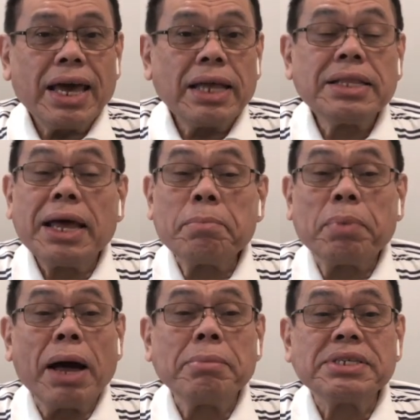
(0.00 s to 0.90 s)
And then
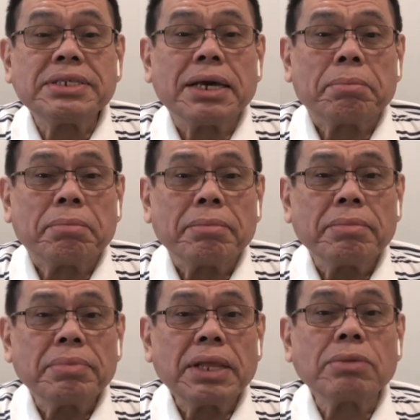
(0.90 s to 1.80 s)
promise Him
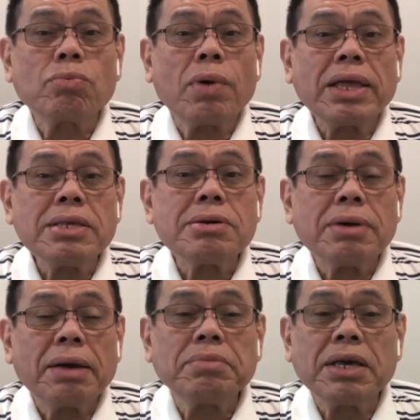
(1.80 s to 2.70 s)
that when you
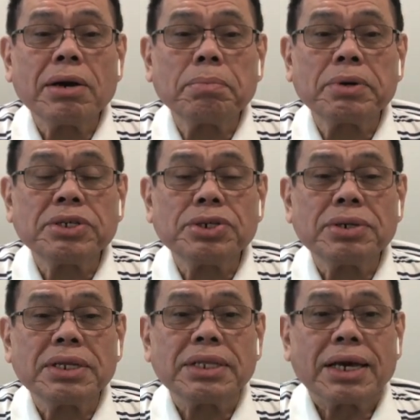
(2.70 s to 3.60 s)
have the
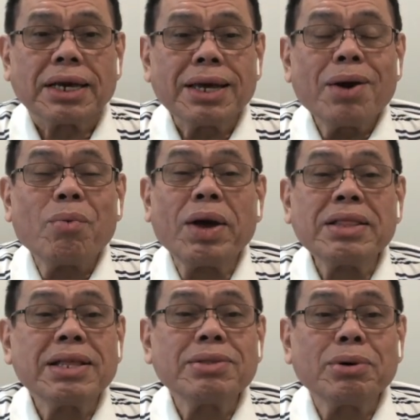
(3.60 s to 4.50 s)
opportunity,
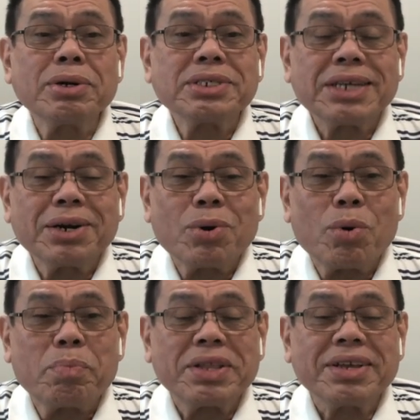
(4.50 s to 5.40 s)
when the doors are
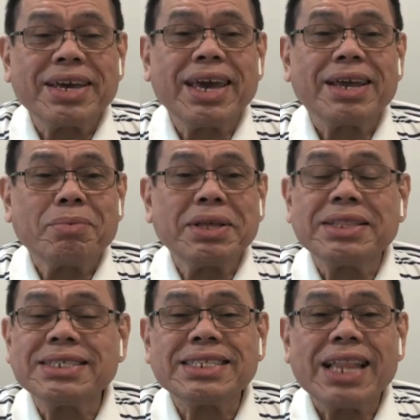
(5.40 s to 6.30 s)
opened again,
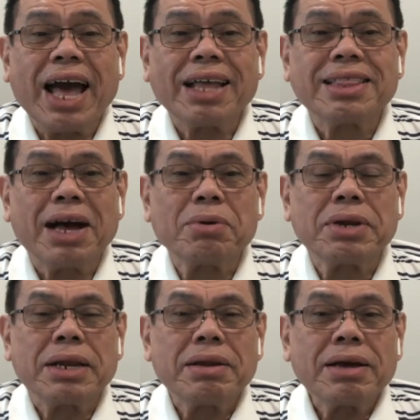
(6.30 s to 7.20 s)
when this
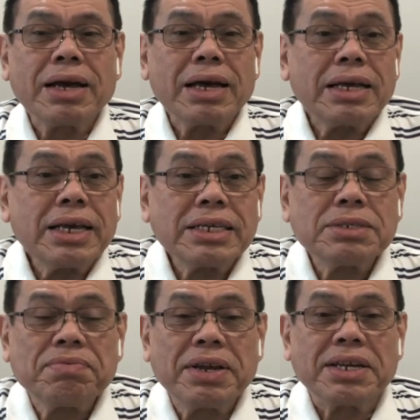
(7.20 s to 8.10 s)
lockdown
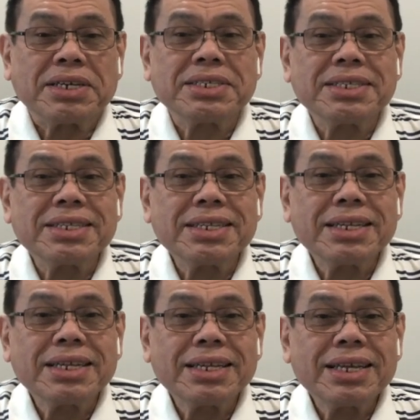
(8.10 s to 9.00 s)
is finished,
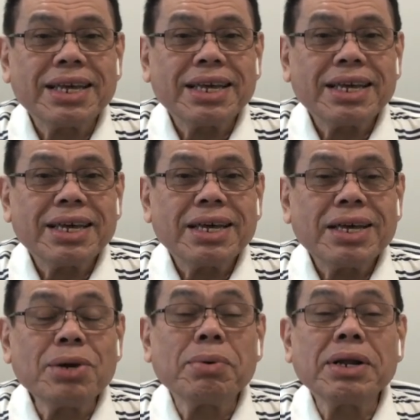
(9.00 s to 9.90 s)

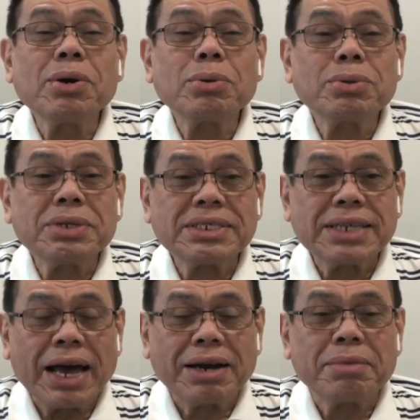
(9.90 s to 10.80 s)
you will go to the
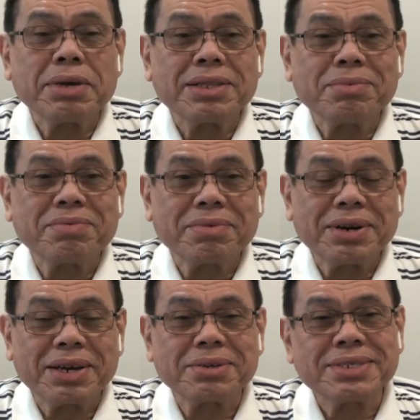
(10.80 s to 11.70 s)
sacrament of
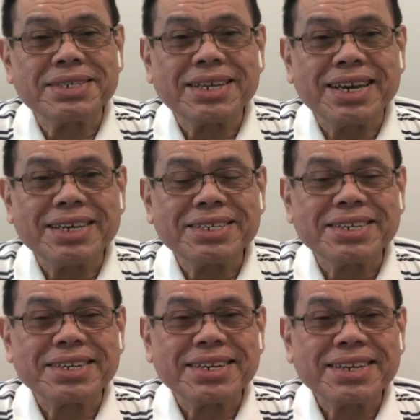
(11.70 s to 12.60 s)
reconciliation.